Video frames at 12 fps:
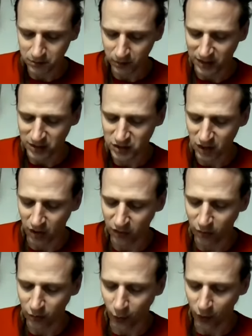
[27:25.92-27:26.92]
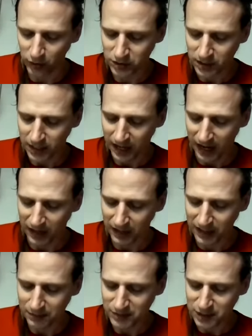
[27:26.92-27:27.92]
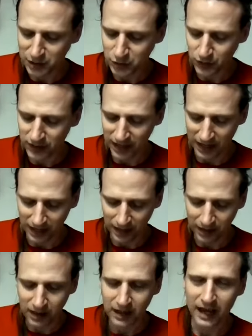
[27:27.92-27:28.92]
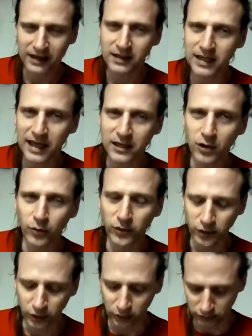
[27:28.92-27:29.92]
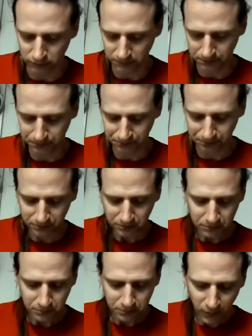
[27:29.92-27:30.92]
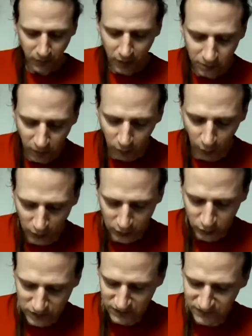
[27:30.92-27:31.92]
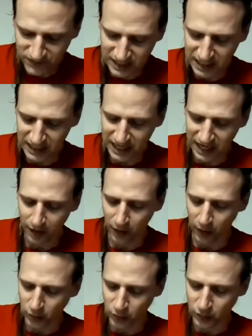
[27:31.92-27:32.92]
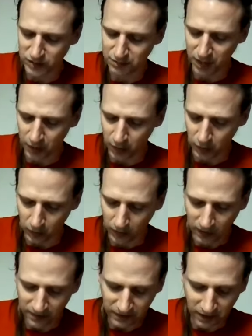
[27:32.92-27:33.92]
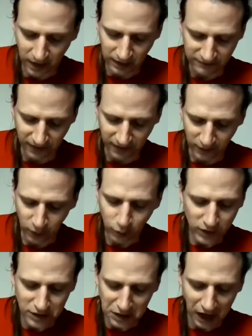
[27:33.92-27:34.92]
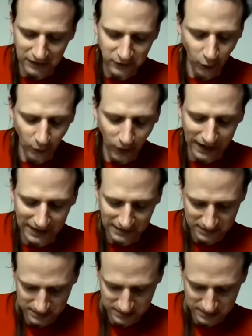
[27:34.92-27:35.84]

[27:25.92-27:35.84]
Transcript: It saw the wart and leaped into the air like a kangaroo. The wart was fitting an arrow to his bow. The cock feather would not go right.